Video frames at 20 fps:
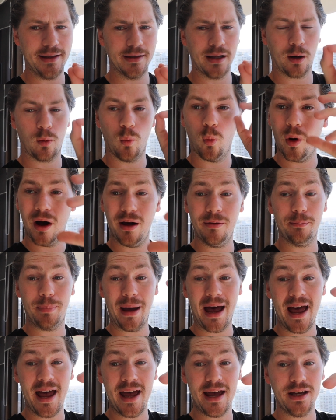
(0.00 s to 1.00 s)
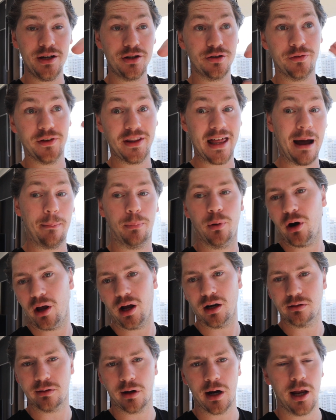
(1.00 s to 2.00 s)
like one page for that
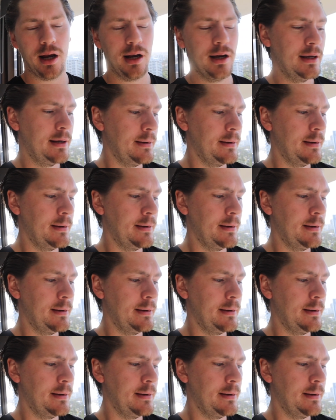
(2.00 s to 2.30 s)
product, right?